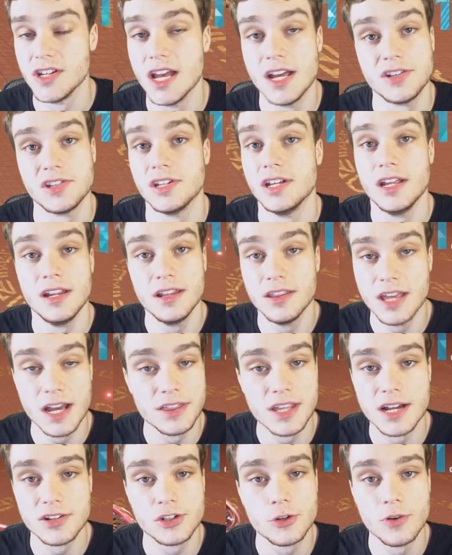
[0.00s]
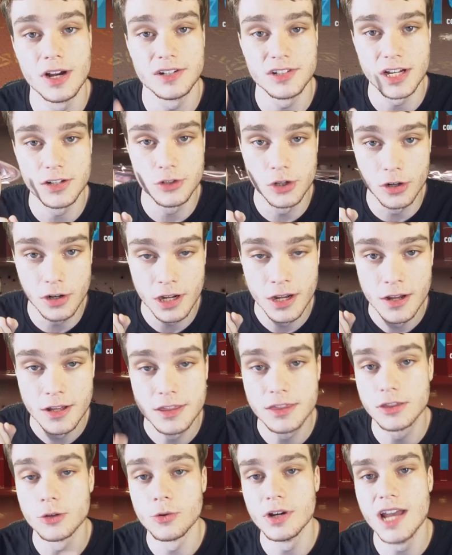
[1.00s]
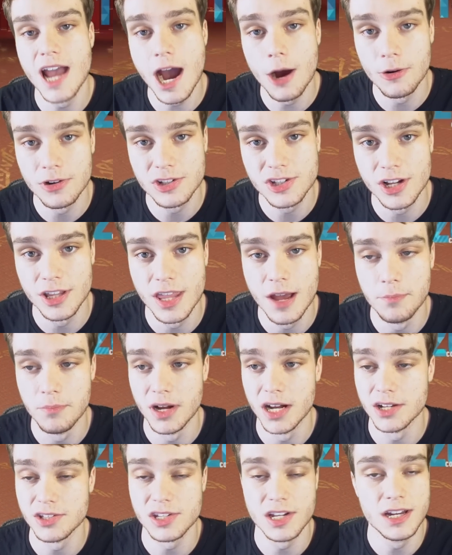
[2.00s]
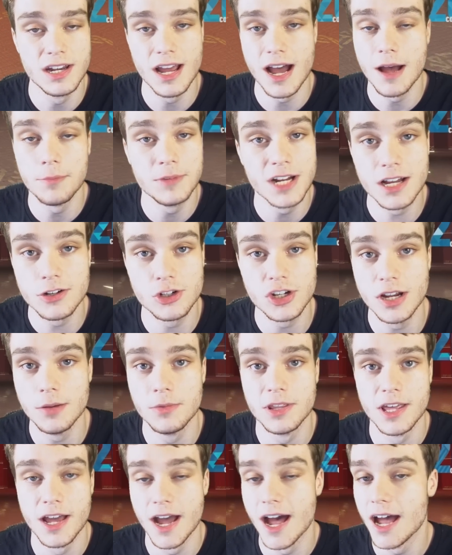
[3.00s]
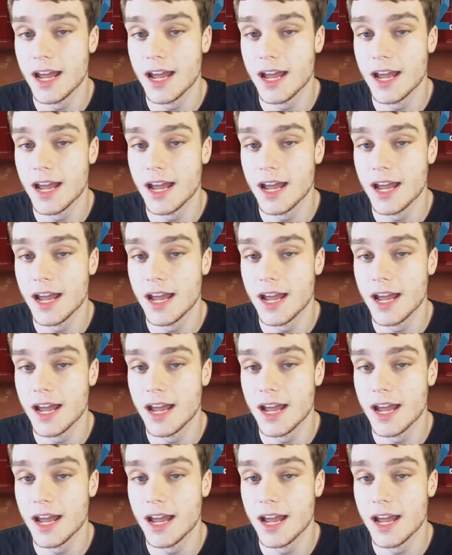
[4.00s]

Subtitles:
Yes, that is correct. I took 3 hours on that boss, and I'm not ashamed of that.